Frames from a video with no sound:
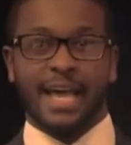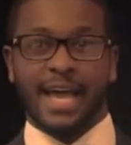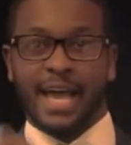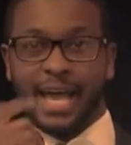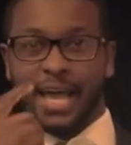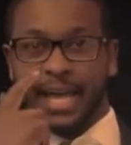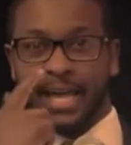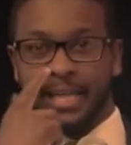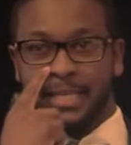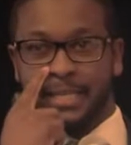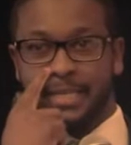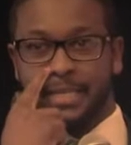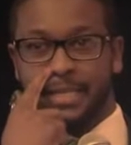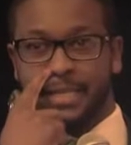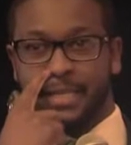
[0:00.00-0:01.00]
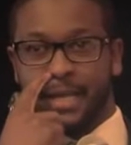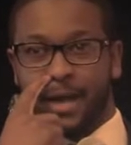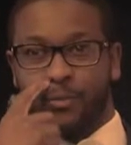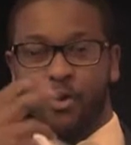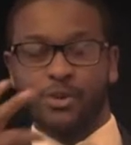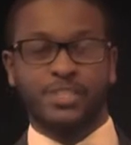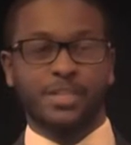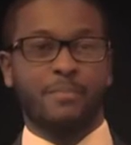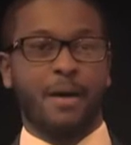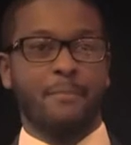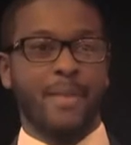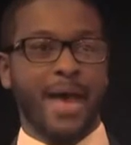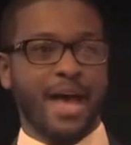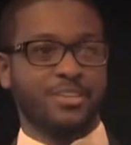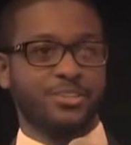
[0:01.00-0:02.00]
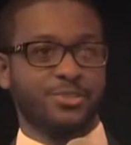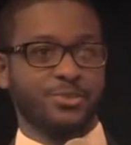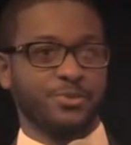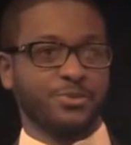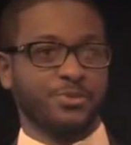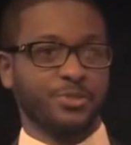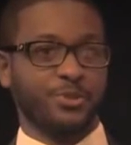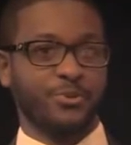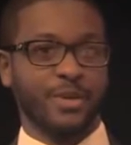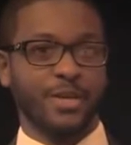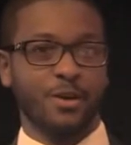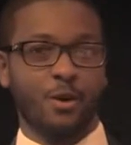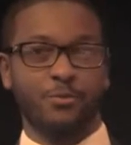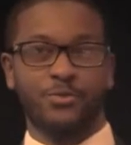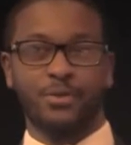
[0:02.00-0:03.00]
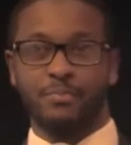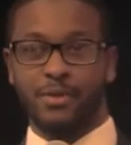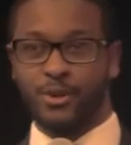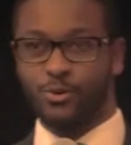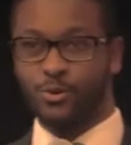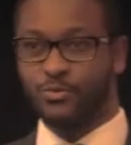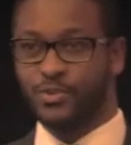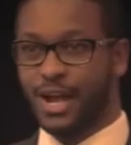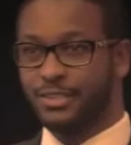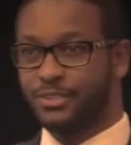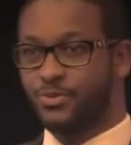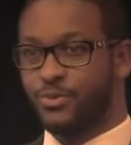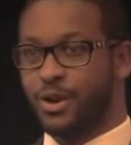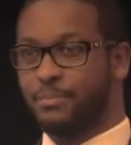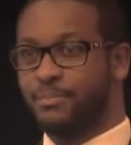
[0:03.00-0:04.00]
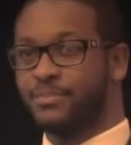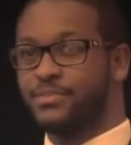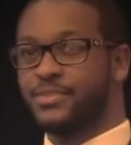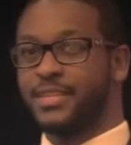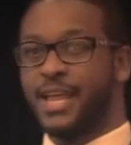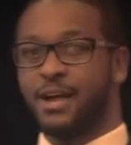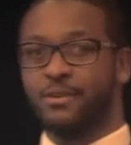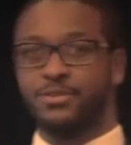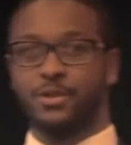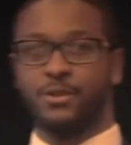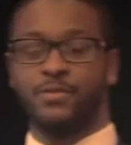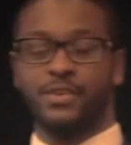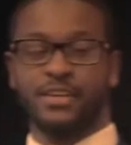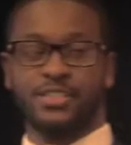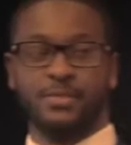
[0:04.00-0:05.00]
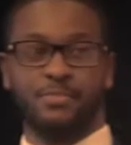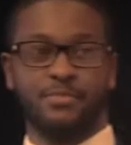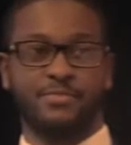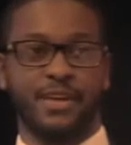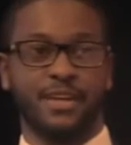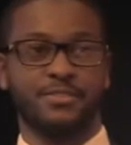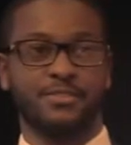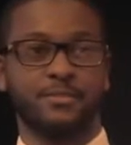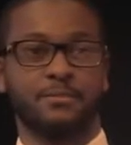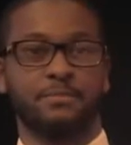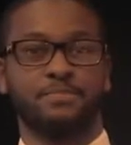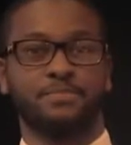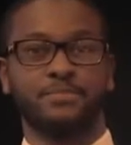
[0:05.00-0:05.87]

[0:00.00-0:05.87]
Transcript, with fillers: And I worked on my master's degree over at Marygrove College, where I'm now serving as a professor